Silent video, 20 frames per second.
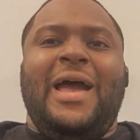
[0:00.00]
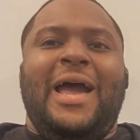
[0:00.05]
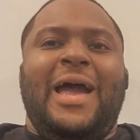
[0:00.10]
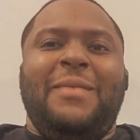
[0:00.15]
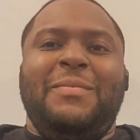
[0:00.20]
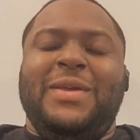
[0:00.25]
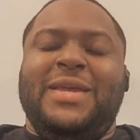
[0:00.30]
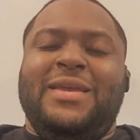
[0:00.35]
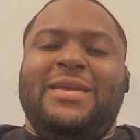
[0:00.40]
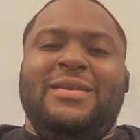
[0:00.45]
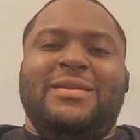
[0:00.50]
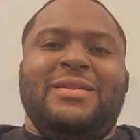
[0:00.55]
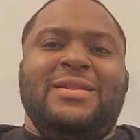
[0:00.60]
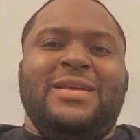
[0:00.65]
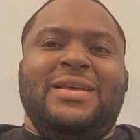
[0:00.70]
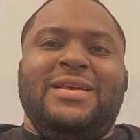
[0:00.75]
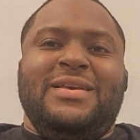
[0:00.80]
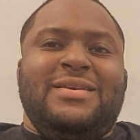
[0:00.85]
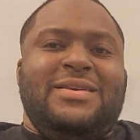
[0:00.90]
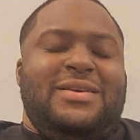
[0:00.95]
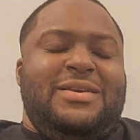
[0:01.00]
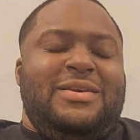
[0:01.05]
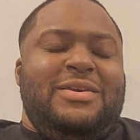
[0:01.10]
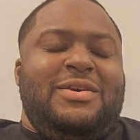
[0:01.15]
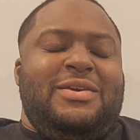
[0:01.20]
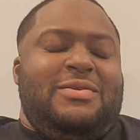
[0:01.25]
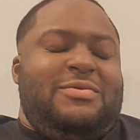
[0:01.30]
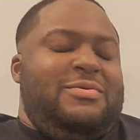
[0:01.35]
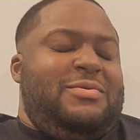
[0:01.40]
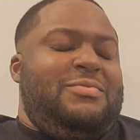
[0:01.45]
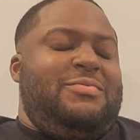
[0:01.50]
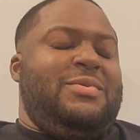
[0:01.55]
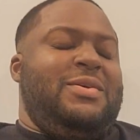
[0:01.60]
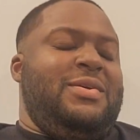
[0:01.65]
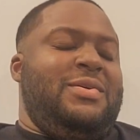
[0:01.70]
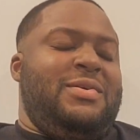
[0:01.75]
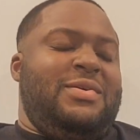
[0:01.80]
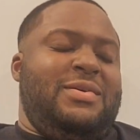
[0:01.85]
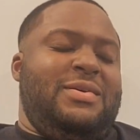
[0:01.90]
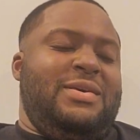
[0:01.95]
I mean,
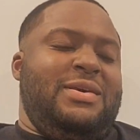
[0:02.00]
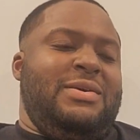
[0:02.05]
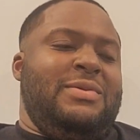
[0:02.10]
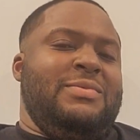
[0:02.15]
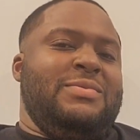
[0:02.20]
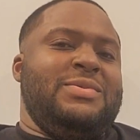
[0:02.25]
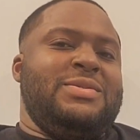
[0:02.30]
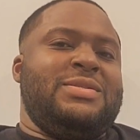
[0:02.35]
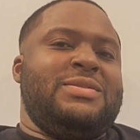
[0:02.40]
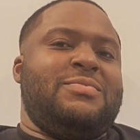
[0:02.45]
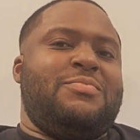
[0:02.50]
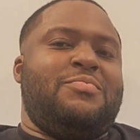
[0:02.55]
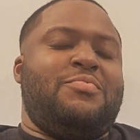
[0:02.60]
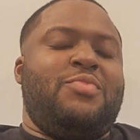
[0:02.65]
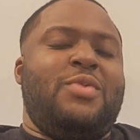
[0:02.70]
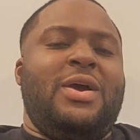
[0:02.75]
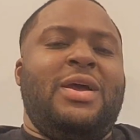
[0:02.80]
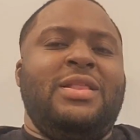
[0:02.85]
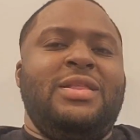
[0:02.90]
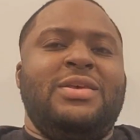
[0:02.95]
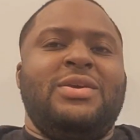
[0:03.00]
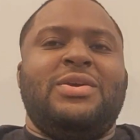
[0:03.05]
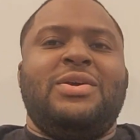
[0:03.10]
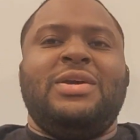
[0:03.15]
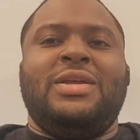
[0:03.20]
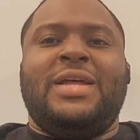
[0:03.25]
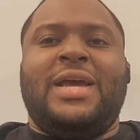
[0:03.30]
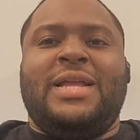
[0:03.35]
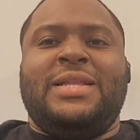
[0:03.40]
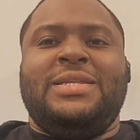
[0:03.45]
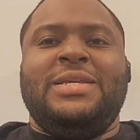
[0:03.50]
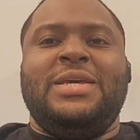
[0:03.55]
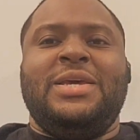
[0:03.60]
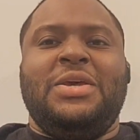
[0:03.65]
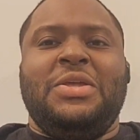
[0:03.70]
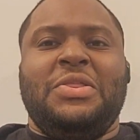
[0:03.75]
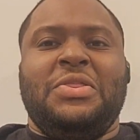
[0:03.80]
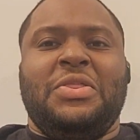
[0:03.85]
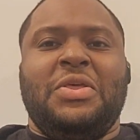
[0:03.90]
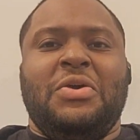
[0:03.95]
it was probably a good
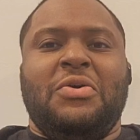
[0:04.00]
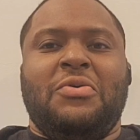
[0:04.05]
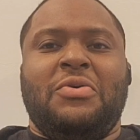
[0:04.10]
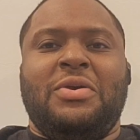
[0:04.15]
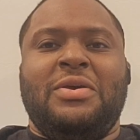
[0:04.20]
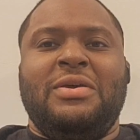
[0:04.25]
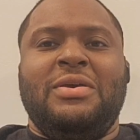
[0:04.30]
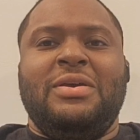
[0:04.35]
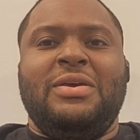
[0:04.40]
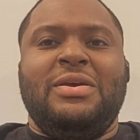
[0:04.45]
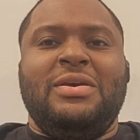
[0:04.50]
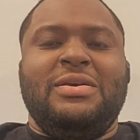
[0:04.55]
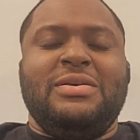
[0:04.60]
idea in theory.